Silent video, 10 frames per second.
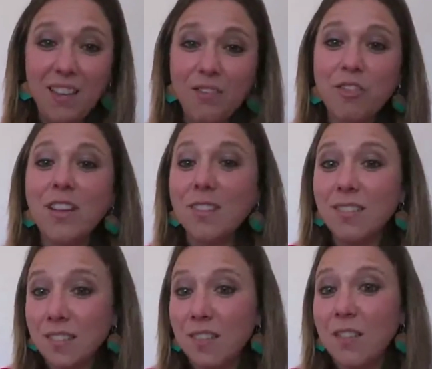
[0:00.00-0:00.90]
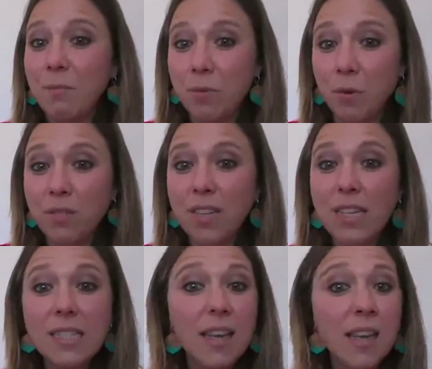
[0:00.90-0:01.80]
and trust the
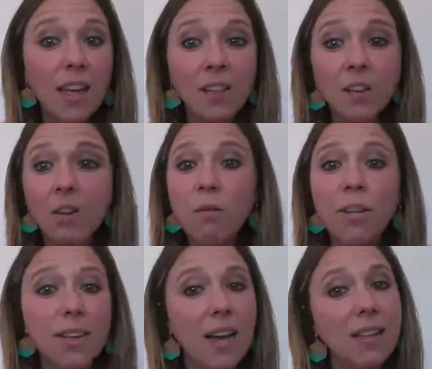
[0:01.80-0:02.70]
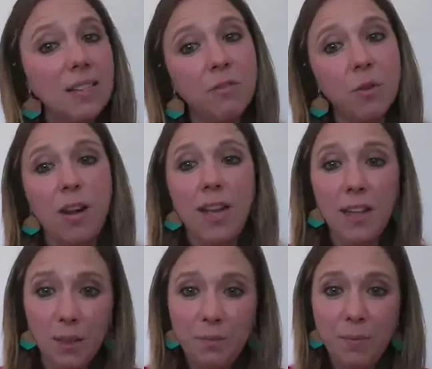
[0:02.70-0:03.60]
process, and always ask for
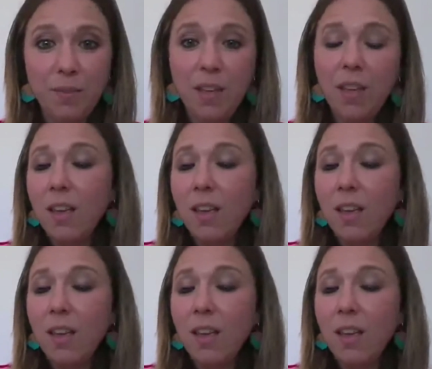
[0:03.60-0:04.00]
help.